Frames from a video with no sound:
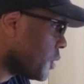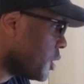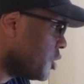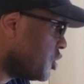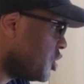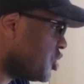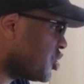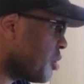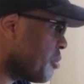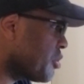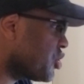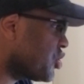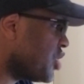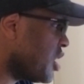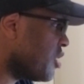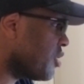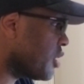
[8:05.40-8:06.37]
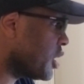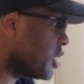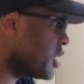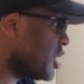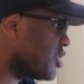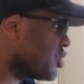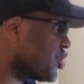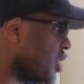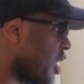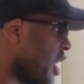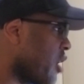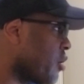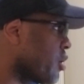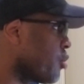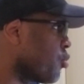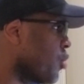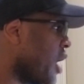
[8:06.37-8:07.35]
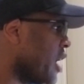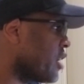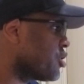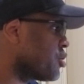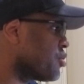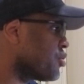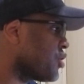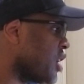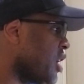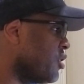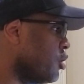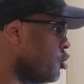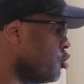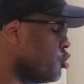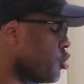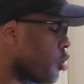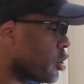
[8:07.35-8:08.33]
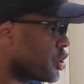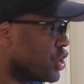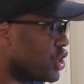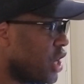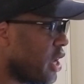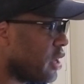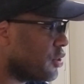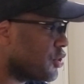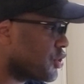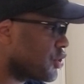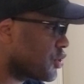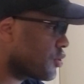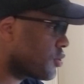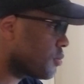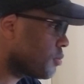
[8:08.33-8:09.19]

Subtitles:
December 10th against Aaron Rodgers and the New York Jets.